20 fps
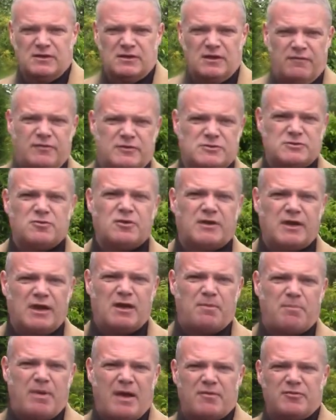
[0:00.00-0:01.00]
If you're talking
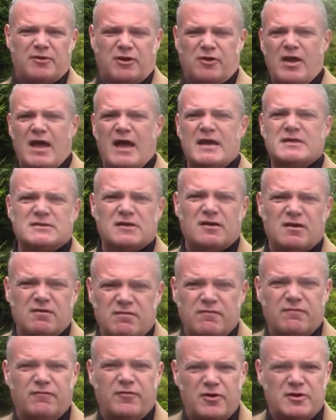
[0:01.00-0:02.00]
about the creator
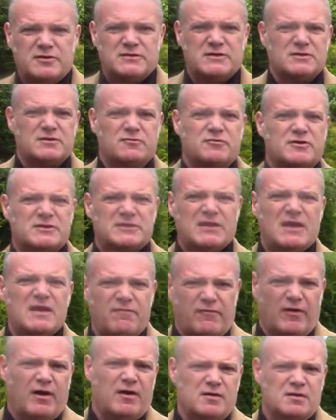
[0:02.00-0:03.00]
versus the
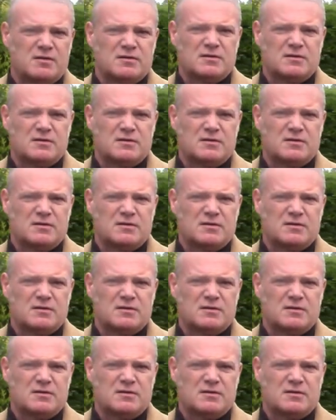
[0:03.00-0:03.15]
receiver,